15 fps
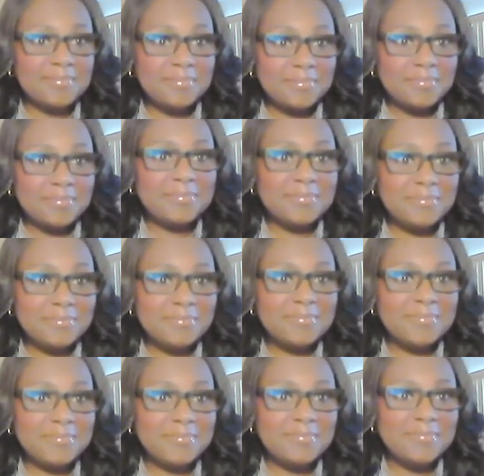
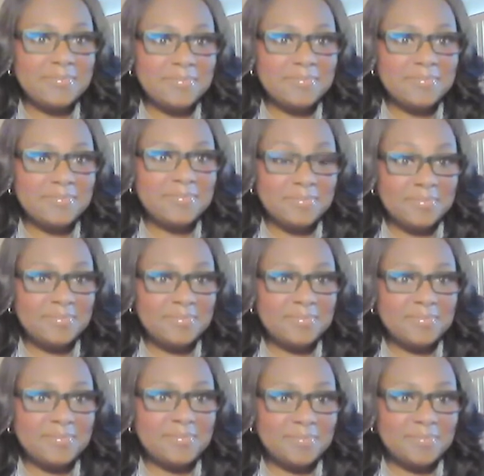
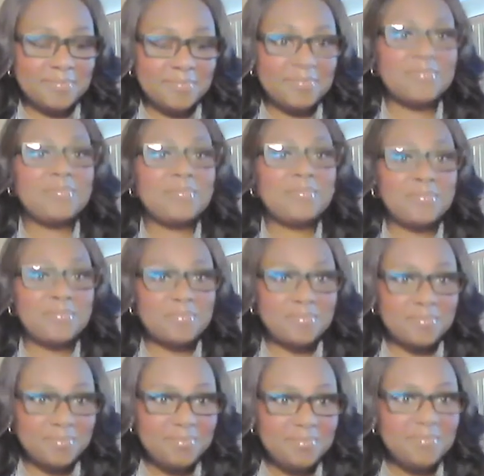
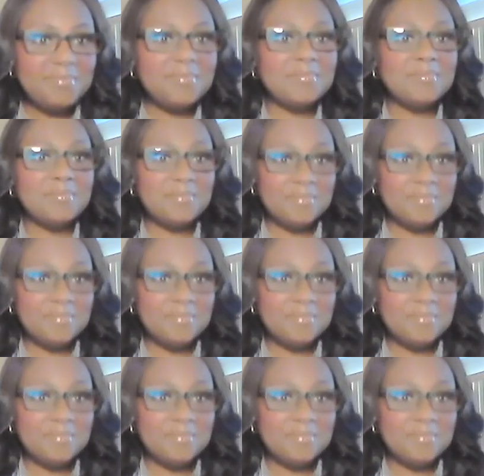No words are spoken by the person on screen.